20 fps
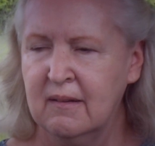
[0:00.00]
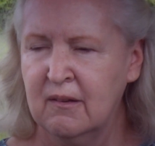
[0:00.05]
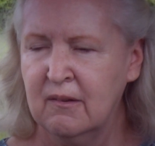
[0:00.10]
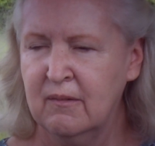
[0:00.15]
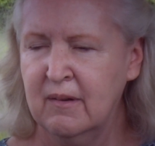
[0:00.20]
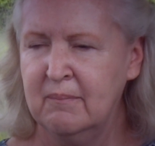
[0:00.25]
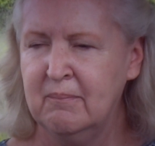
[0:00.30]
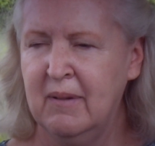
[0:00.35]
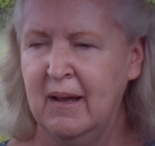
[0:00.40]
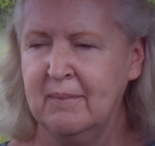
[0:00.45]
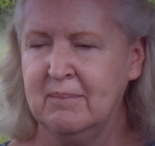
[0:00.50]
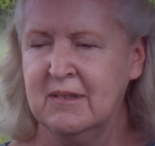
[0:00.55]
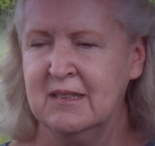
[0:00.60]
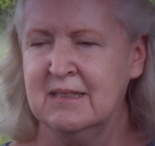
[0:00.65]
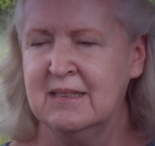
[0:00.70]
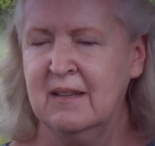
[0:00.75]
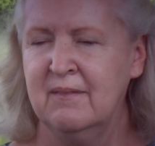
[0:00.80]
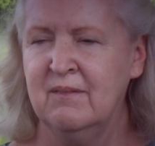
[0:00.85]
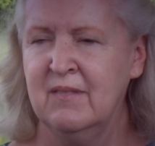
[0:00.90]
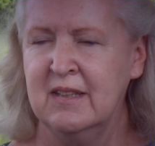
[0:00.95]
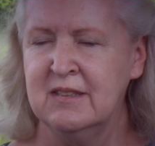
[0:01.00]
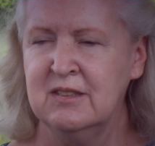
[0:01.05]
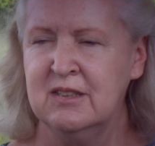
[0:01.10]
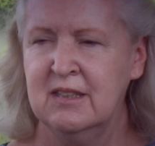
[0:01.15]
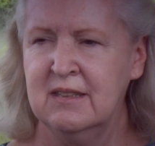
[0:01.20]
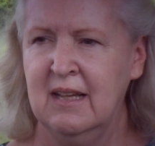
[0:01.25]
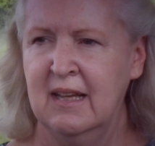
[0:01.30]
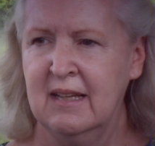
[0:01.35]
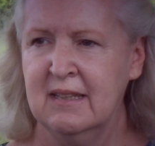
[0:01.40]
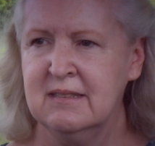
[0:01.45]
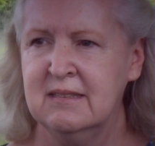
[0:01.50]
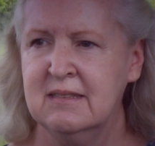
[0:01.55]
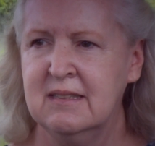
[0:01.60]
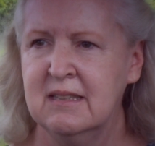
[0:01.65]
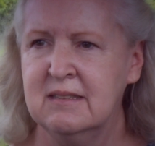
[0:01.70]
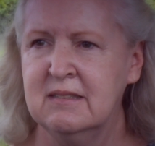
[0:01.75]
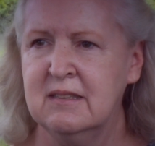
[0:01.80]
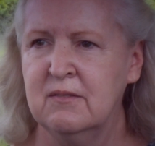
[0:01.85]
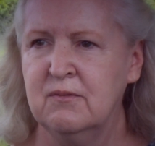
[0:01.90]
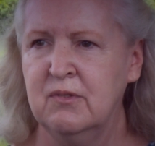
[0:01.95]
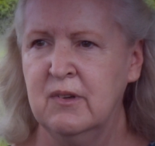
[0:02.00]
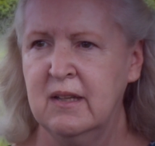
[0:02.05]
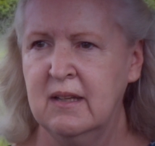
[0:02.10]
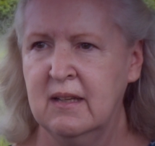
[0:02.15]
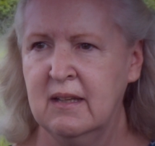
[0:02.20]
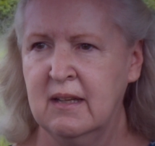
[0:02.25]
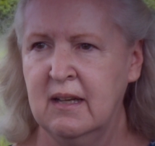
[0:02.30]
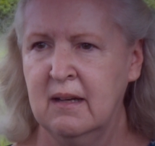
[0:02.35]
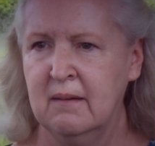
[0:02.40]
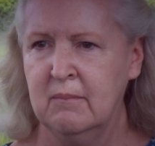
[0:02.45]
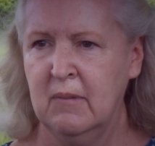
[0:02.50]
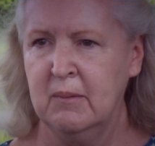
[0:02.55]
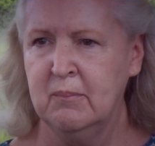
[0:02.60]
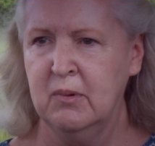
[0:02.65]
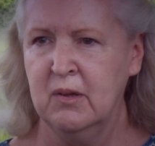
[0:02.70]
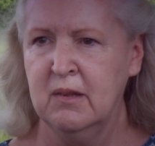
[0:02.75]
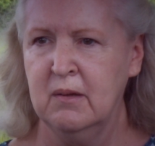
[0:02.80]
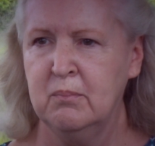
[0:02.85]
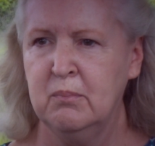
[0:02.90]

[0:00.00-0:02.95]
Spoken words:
Korean Baptist Convention asked us if we could come up with